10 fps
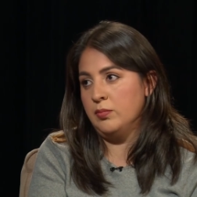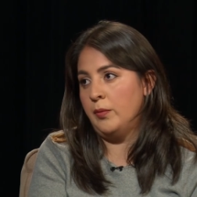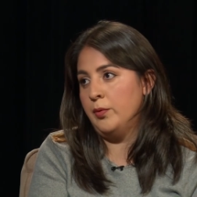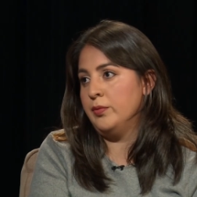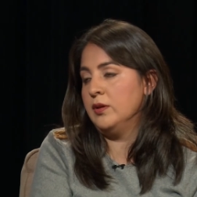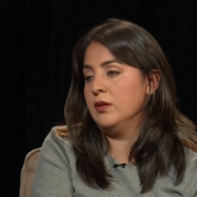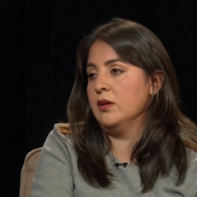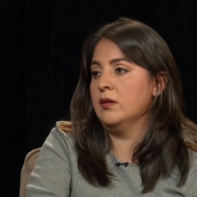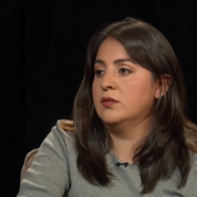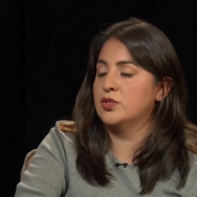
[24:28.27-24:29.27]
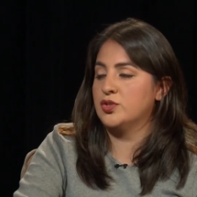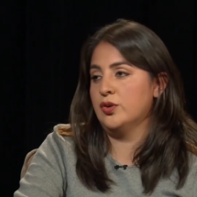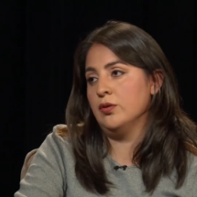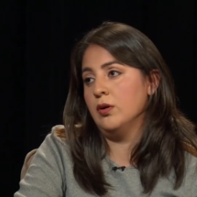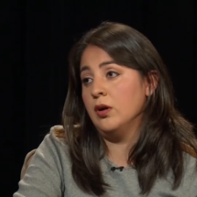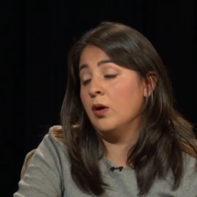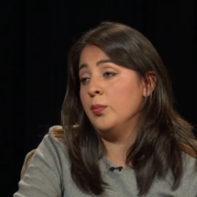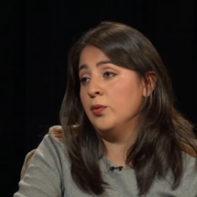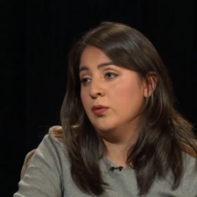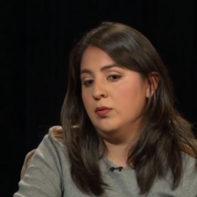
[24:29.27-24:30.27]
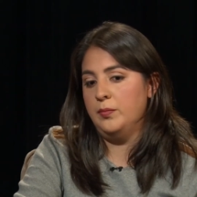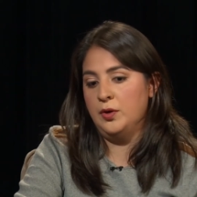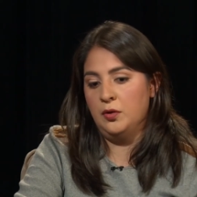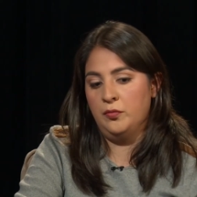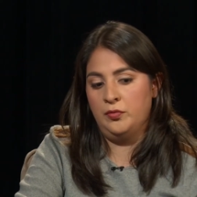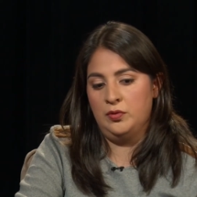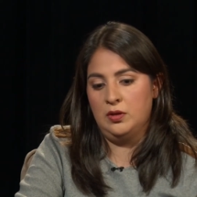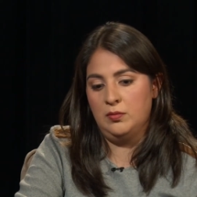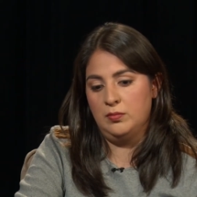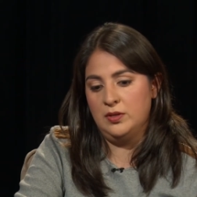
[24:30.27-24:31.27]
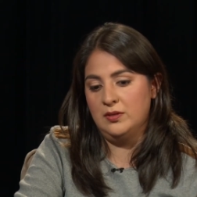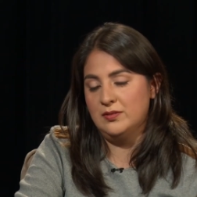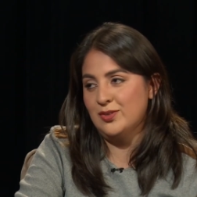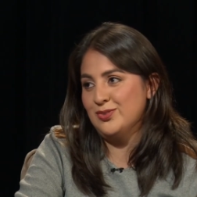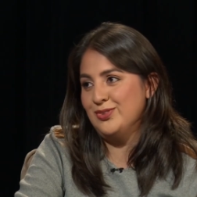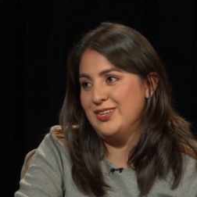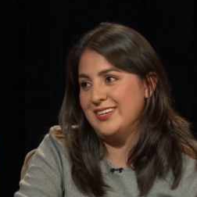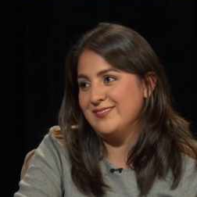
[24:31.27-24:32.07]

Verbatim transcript: probably can deter a couple. But uh -huh. hopefully, we don't do that.